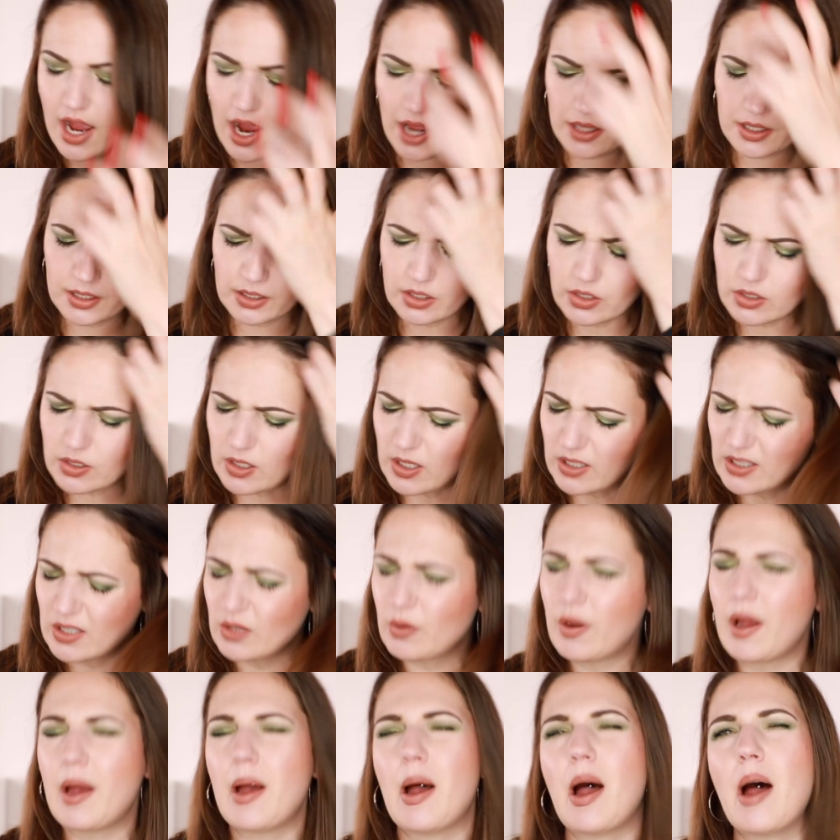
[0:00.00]
I think there's
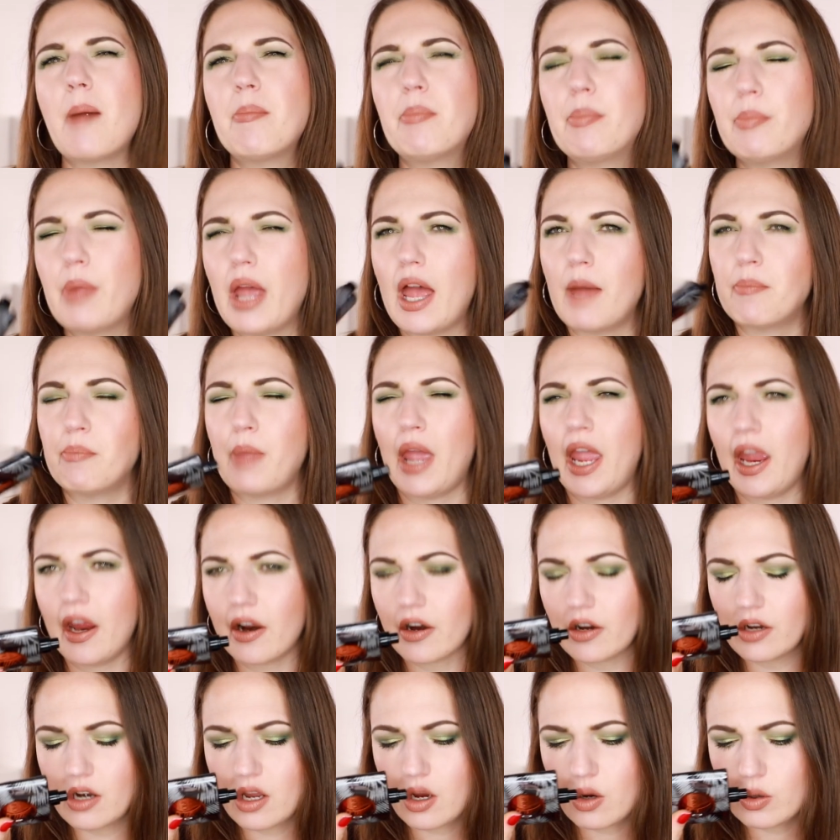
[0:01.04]
also a
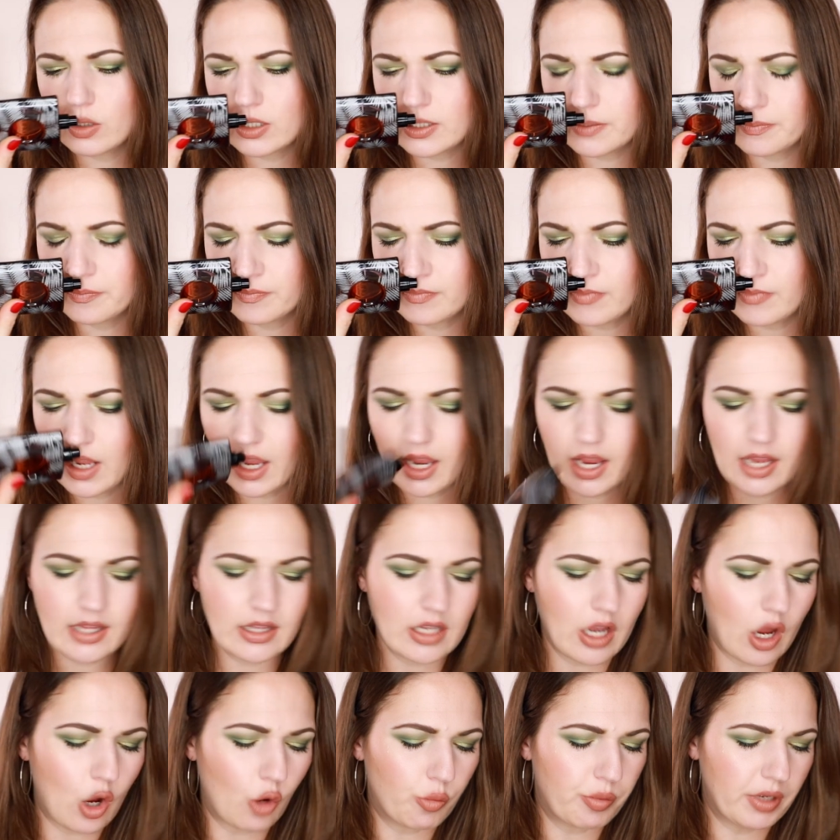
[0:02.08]
pear note in
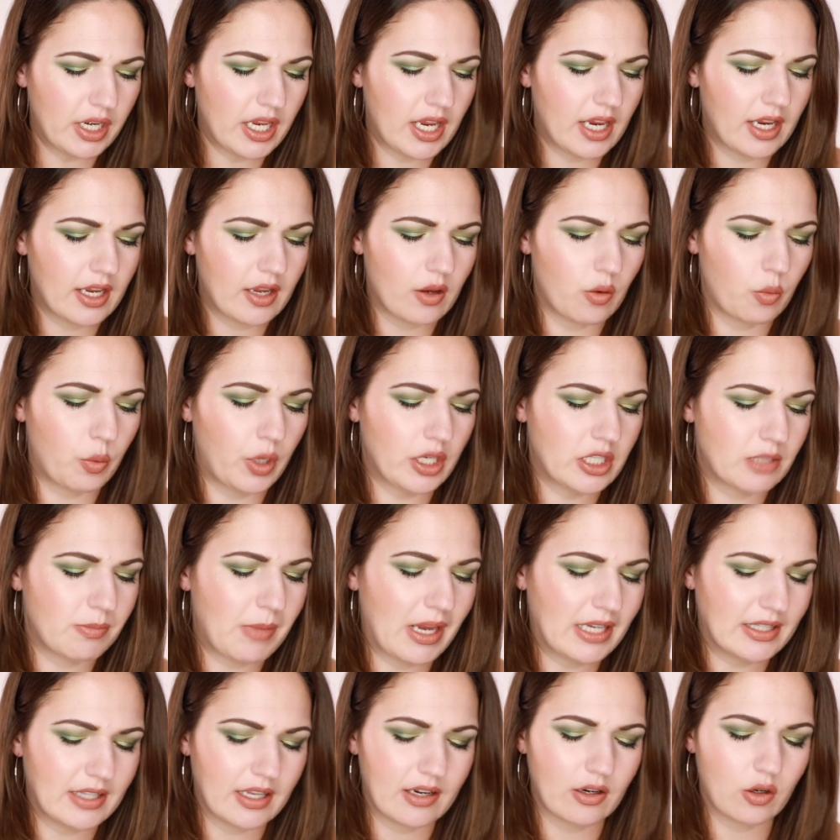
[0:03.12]
the opening, which
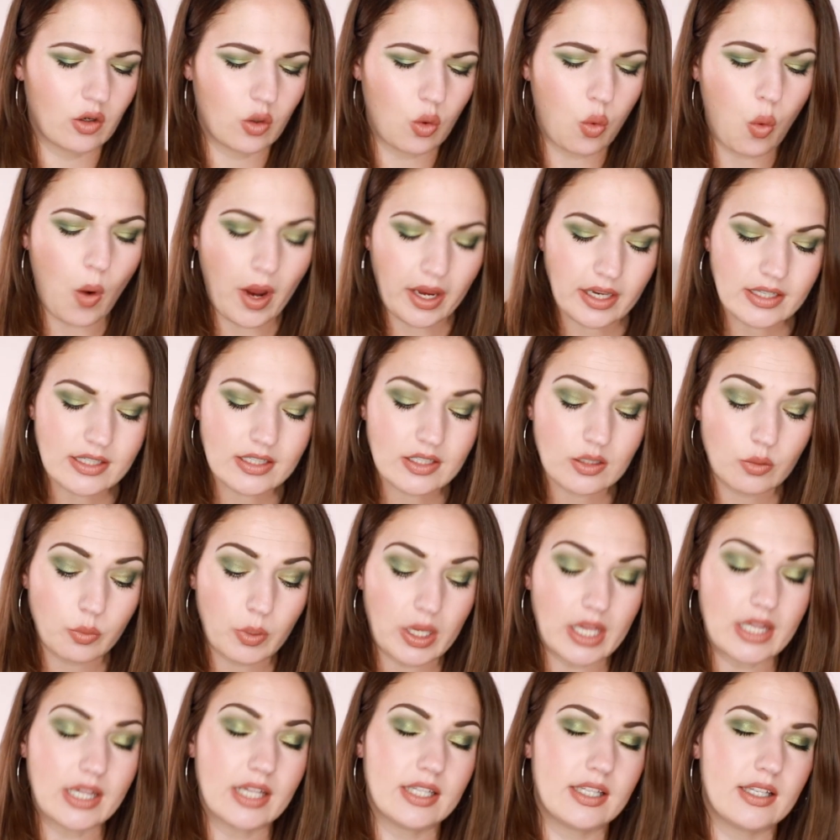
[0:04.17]
makes it quite
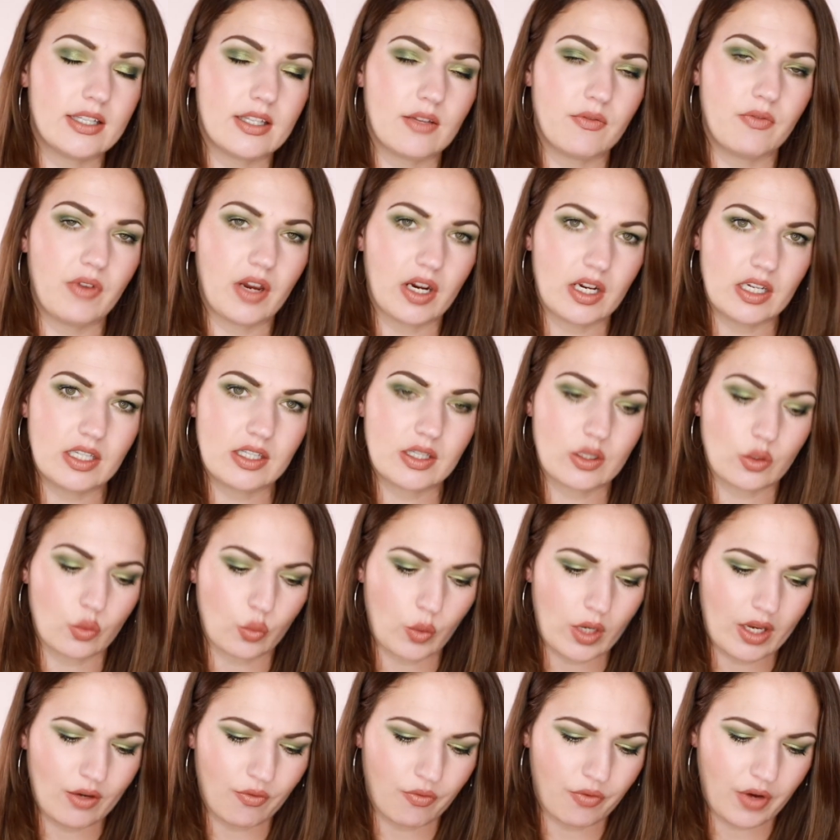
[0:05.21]
sweet. This is a very
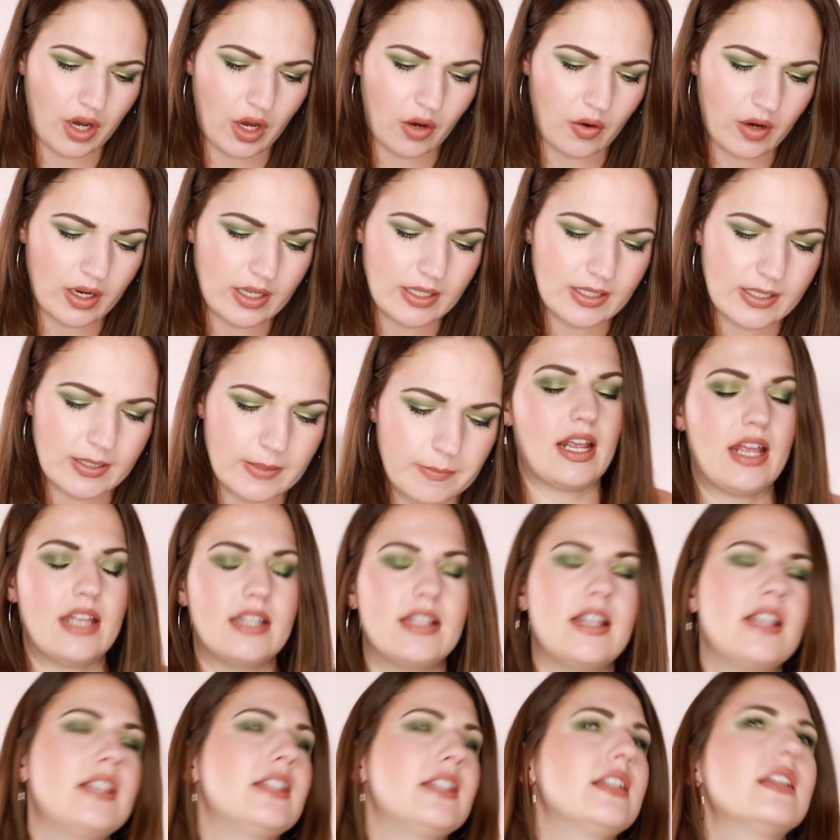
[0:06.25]
sweet fragrance.
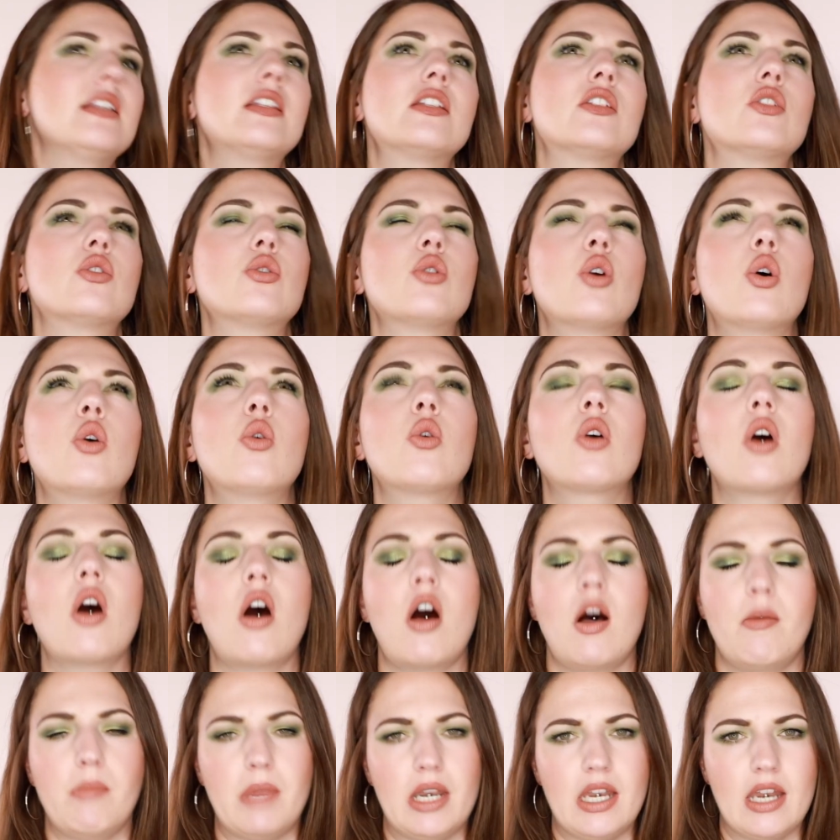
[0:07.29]
This is so
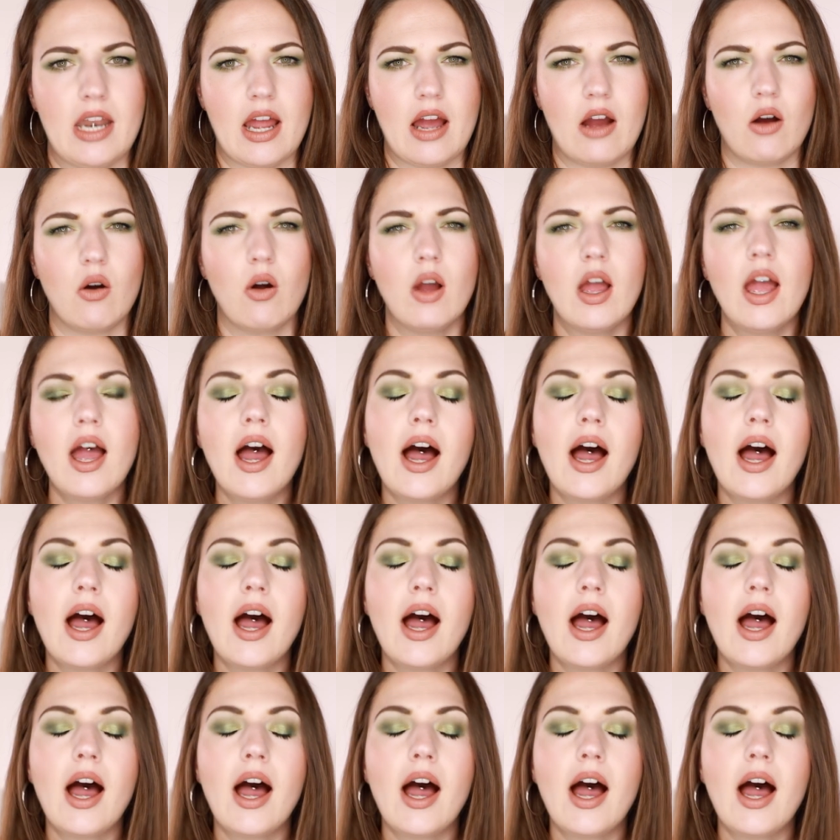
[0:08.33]
common now.